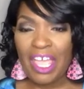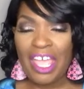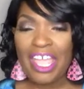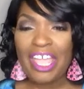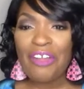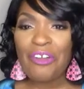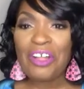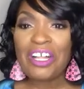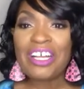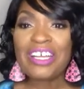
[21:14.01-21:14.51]

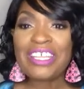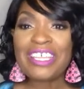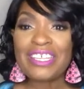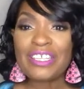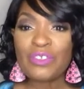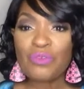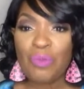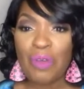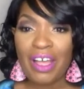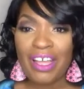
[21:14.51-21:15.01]
Erica
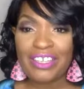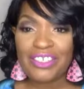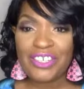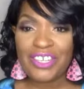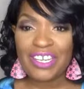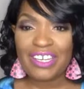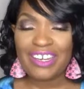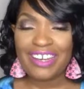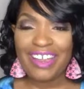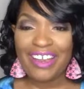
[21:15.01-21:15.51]
is
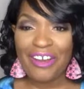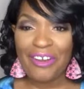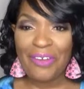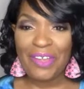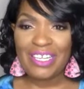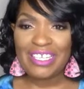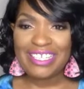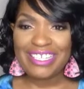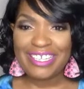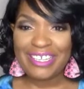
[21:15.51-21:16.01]
watching, her
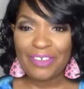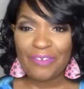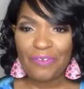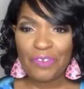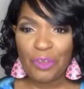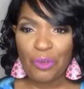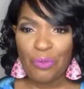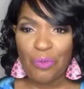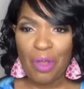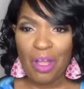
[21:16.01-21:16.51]
and
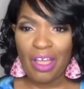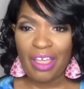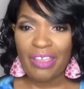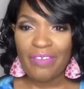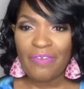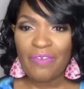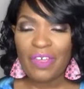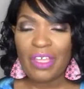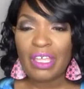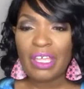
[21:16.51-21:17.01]
Tiff, your
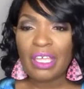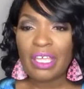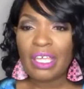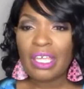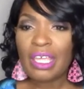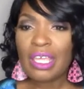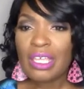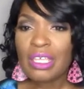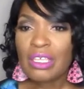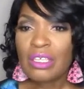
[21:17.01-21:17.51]
wife.
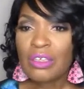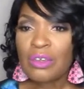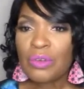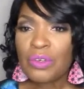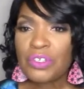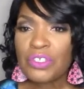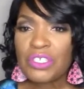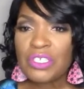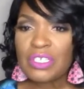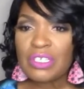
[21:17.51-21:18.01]
You
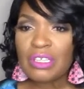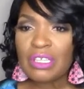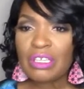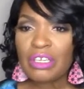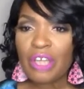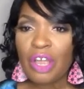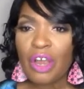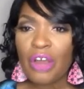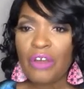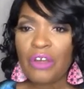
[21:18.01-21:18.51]
are still
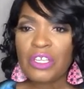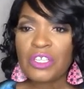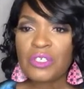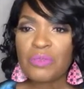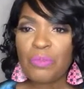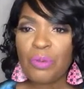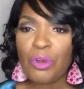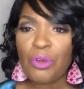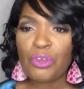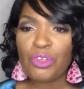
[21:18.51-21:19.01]
an
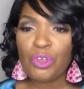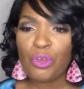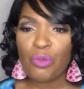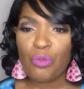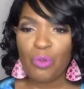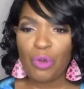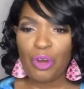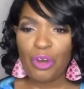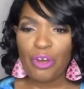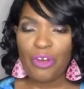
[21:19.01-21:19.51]
artist per your
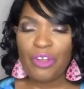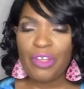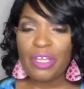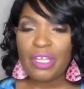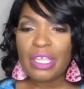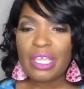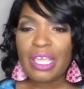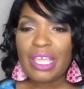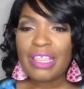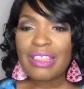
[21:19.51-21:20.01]
work.
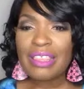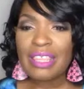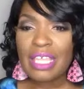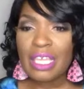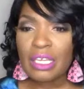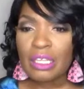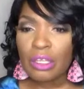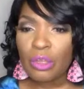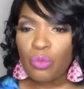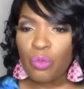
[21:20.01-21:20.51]

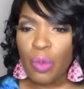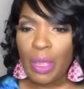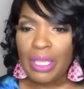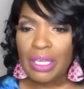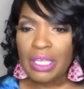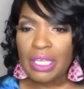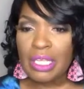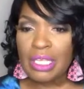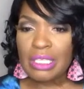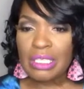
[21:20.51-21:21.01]
Then
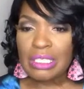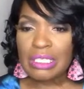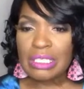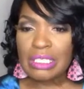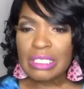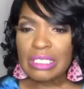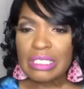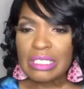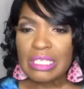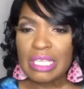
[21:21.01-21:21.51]
Loretta
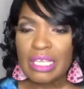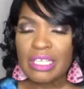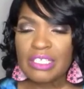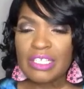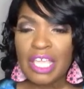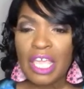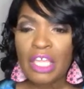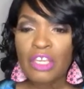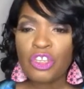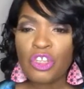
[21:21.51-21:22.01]

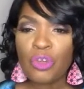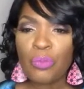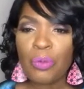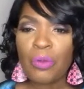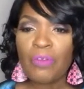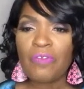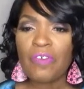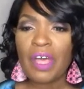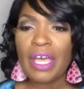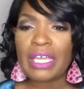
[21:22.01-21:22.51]
says, can you
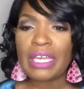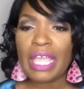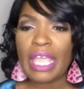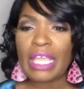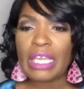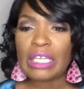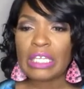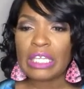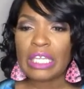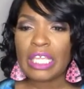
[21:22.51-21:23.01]
provide
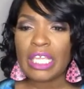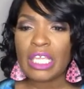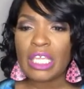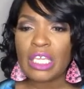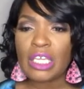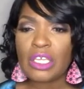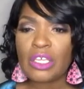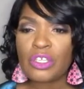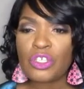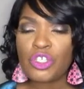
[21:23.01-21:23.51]
a
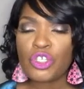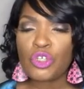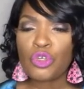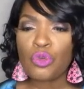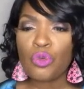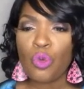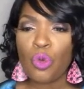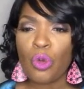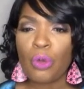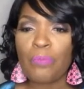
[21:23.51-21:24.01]
link
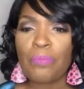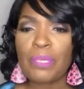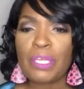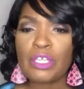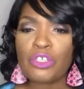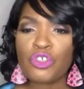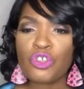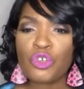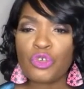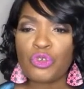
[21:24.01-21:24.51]
to or
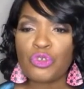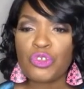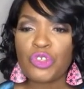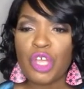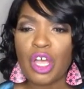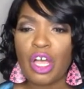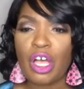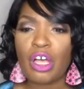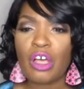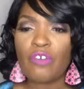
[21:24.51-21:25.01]
pictures
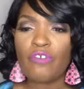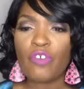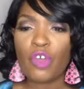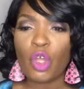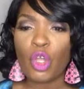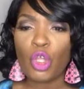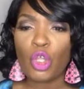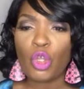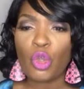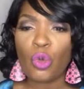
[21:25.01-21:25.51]
of
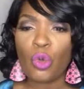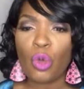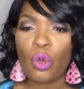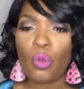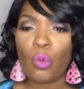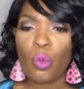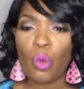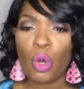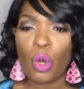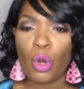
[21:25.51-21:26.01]
your
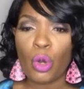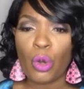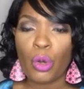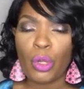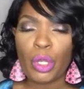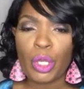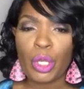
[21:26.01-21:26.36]
work?